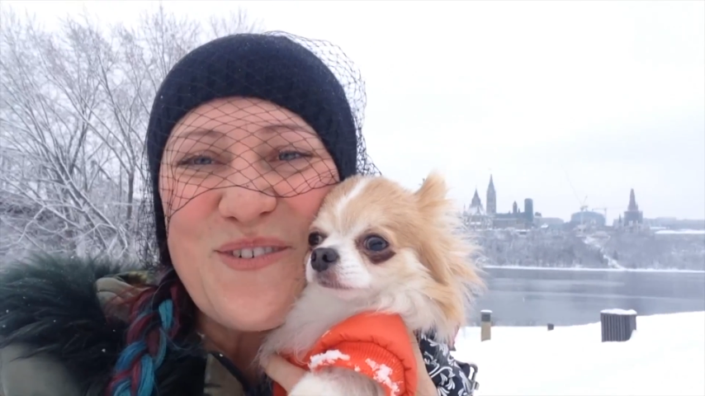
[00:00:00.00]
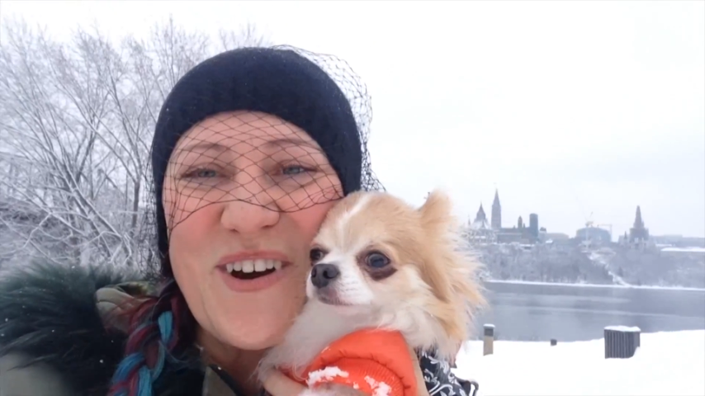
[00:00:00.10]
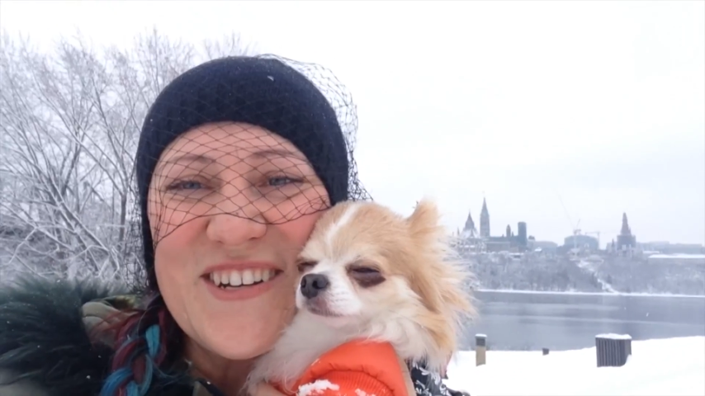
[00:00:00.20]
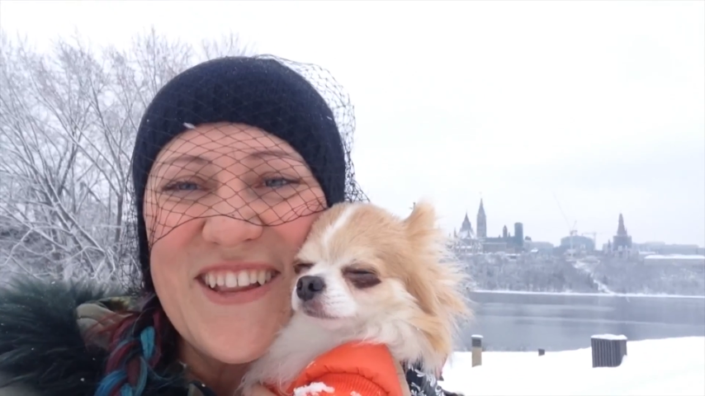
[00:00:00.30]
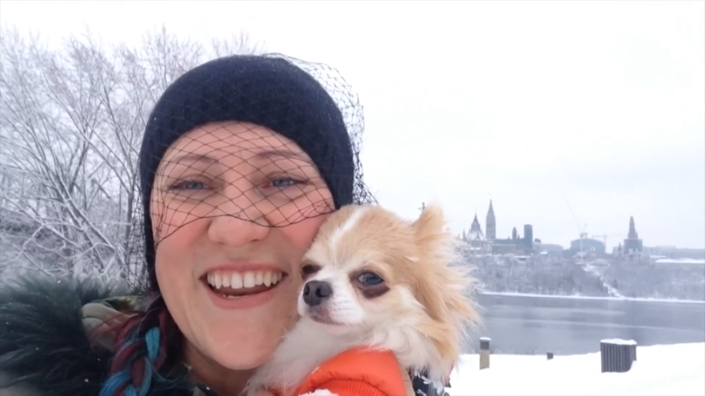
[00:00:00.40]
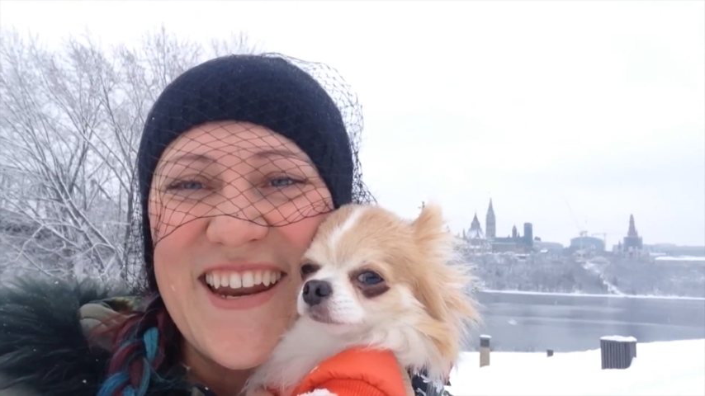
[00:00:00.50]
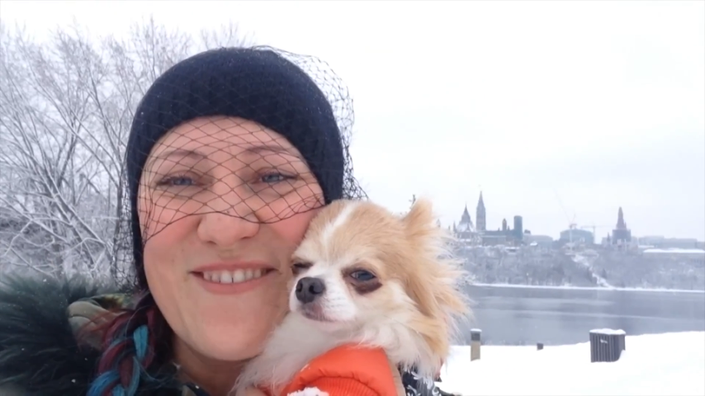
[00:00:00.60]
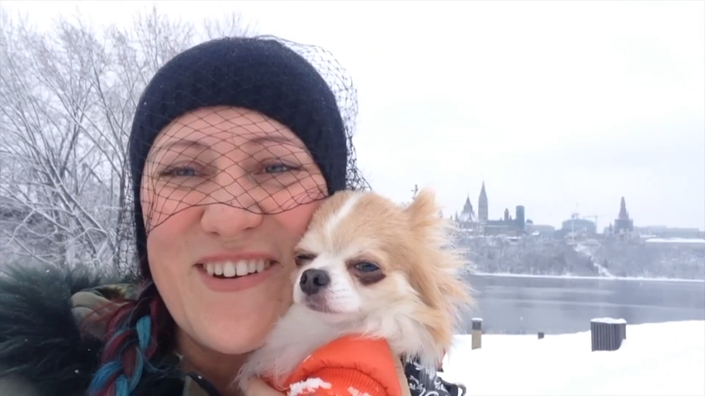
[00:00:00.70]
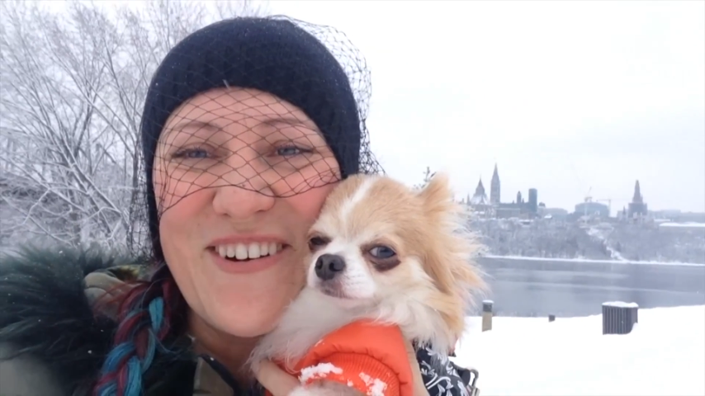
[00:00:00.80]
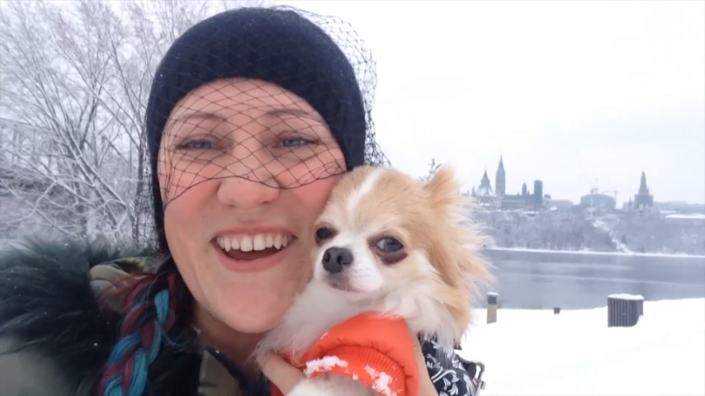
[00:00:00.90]
wonderland,
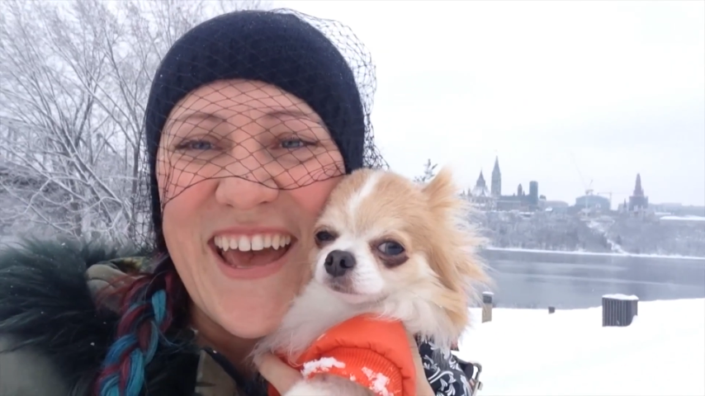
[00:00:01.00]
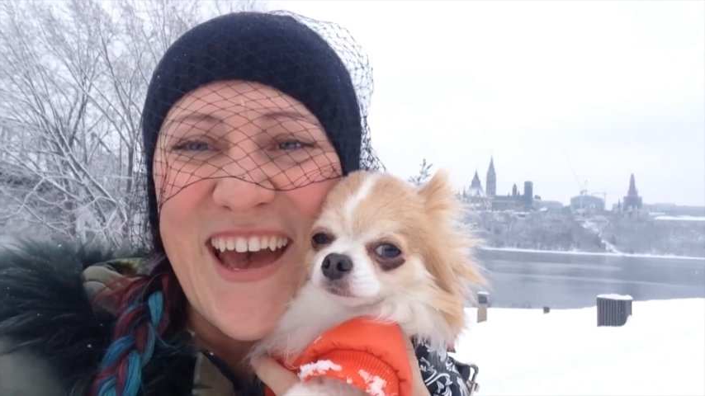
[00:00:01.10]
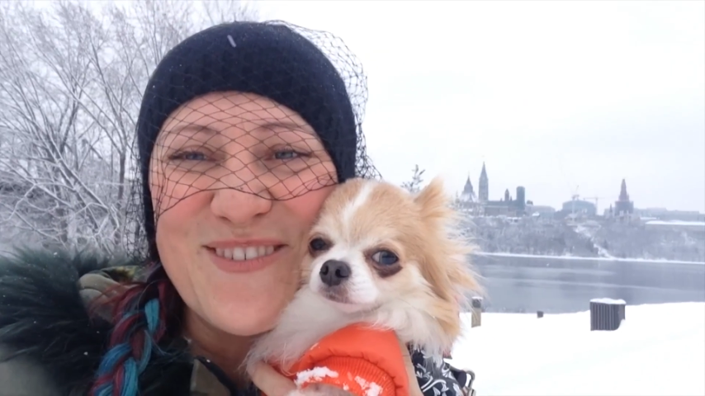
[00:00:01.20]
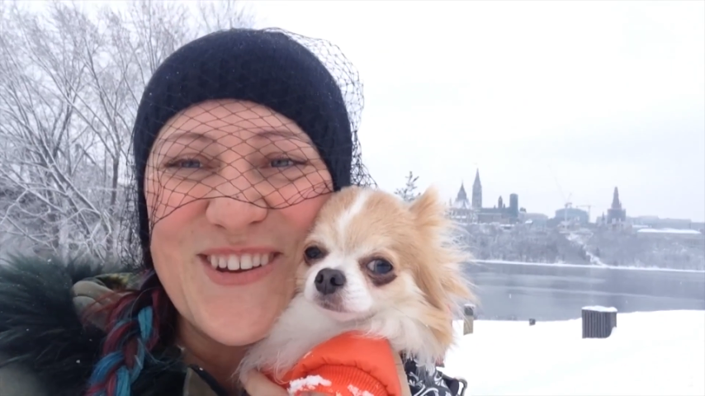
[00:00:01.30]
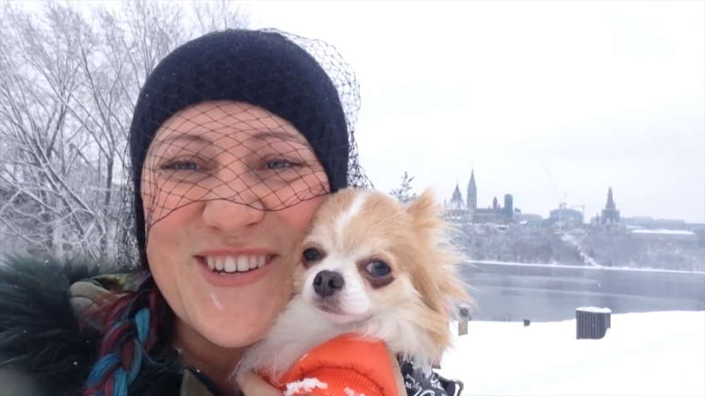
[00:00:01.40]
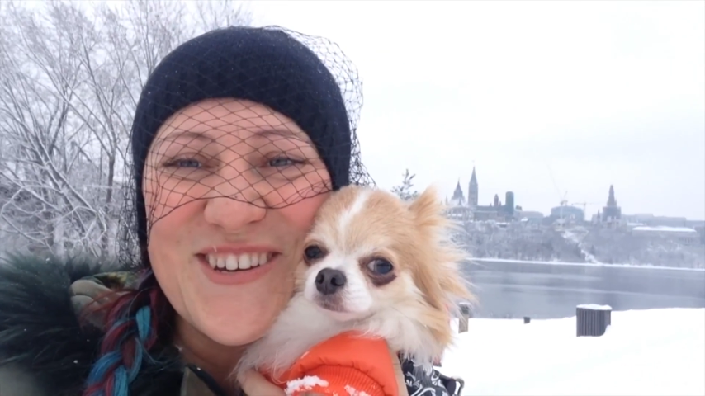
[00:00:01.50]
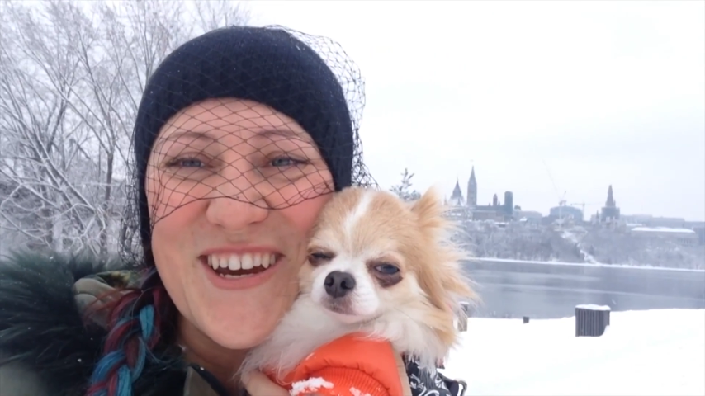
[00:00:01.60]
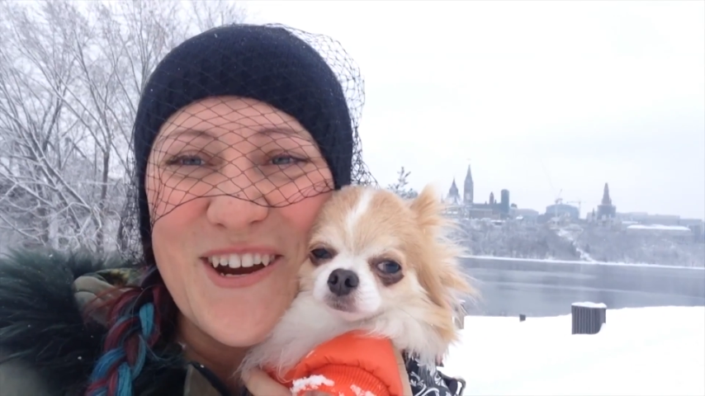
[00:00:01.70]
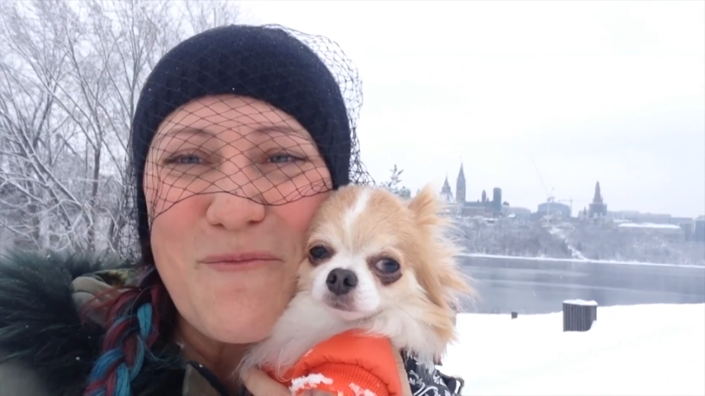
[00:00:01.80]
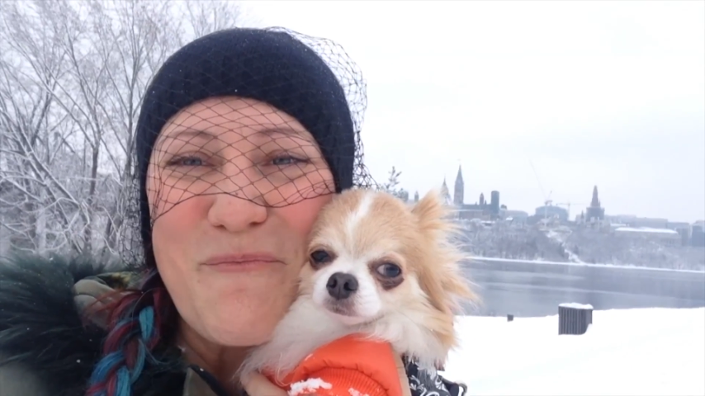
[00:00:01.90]
everyone. Happy New Year.